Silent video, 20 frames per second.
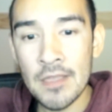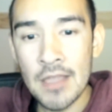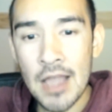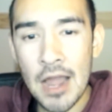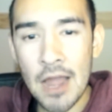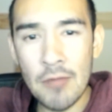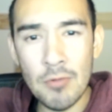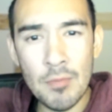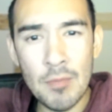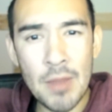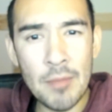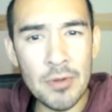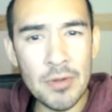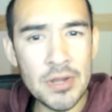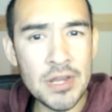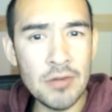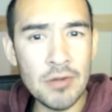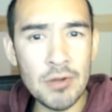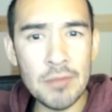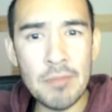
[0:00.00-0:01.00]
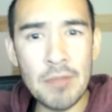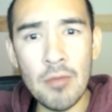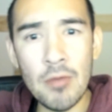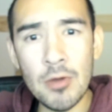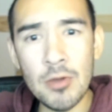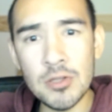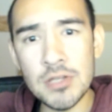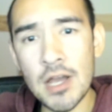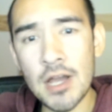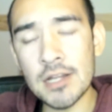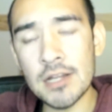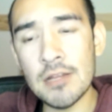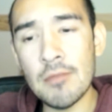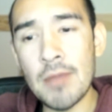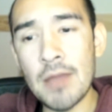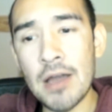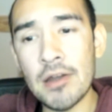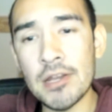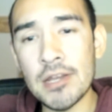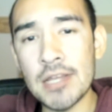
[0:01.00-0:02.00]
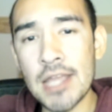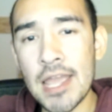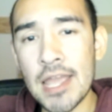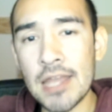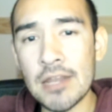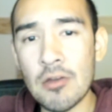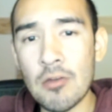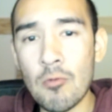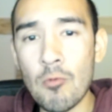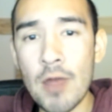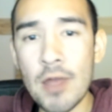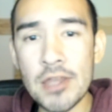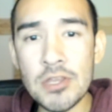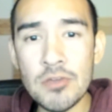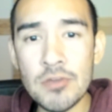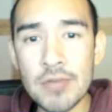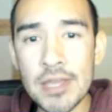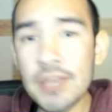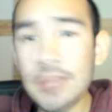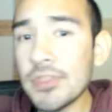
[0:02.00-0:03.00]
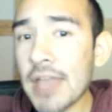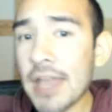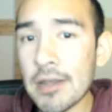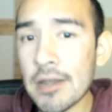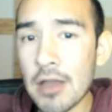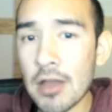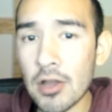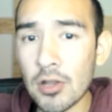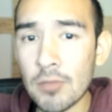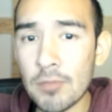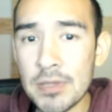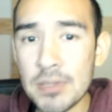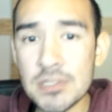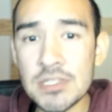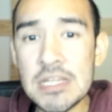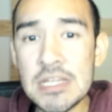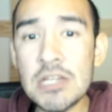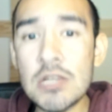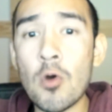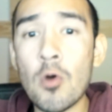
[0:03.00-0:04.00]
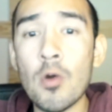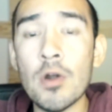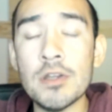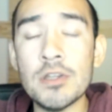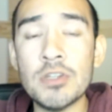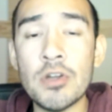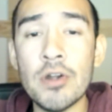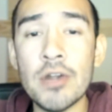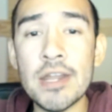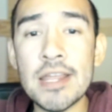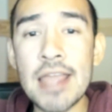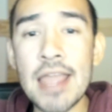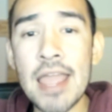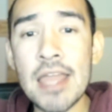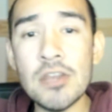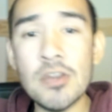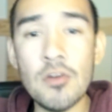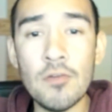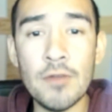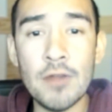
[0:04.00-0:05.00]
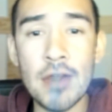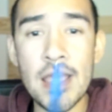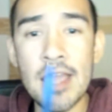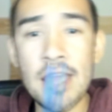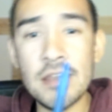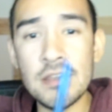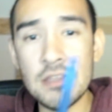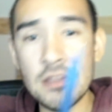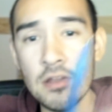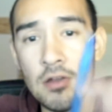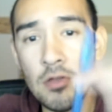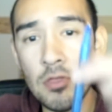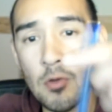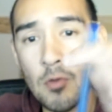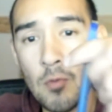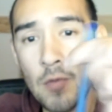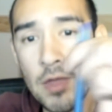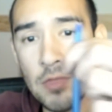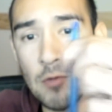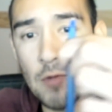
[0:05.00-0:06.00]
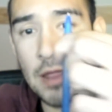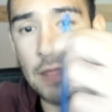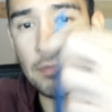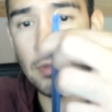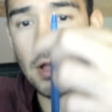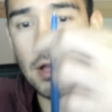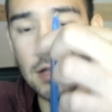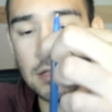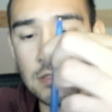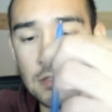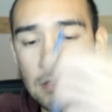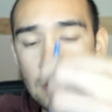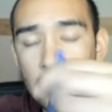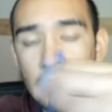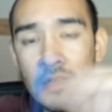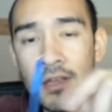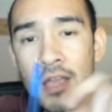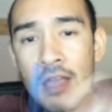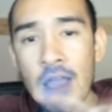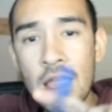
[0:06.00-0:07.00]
I remember hearing Belmo talking about it, and when you get that piston core turning end over end, you know, the way the weight blocks look,